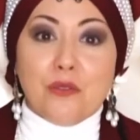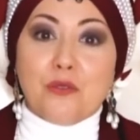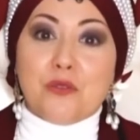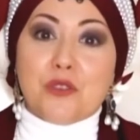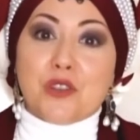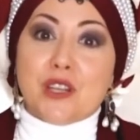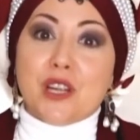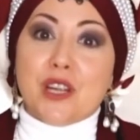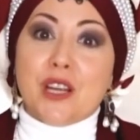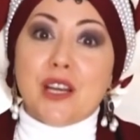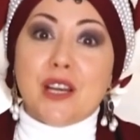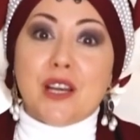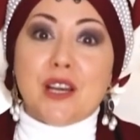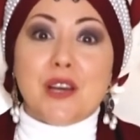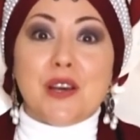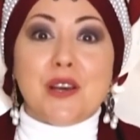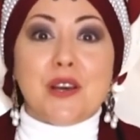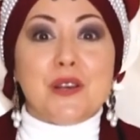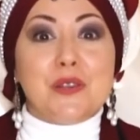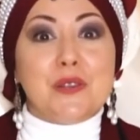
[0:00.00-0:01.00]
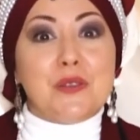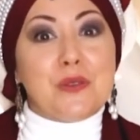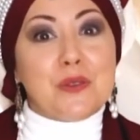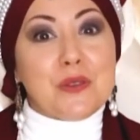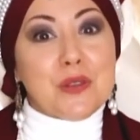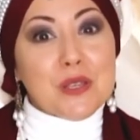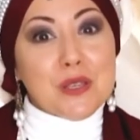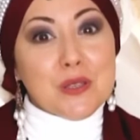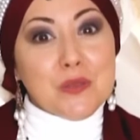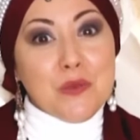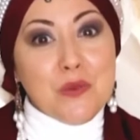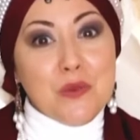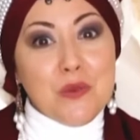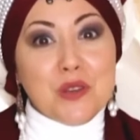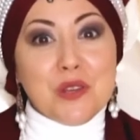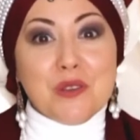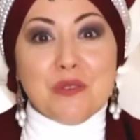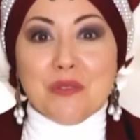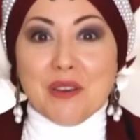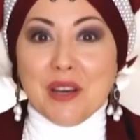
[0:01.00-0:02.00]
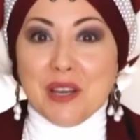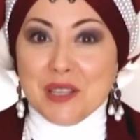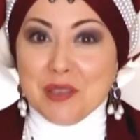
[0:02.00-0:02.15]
in your present partner